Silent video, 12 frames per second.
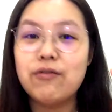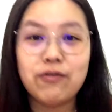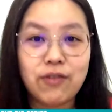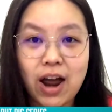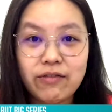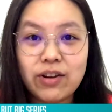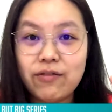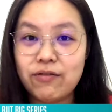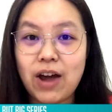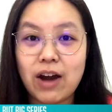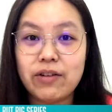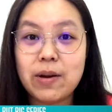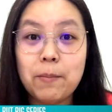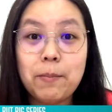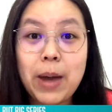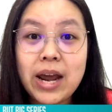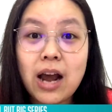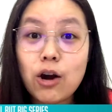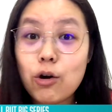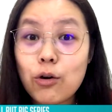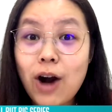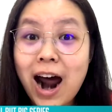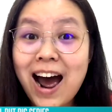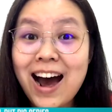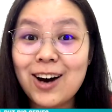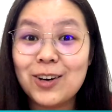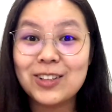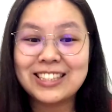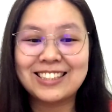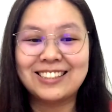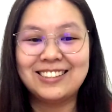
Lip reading: very, very big crowd?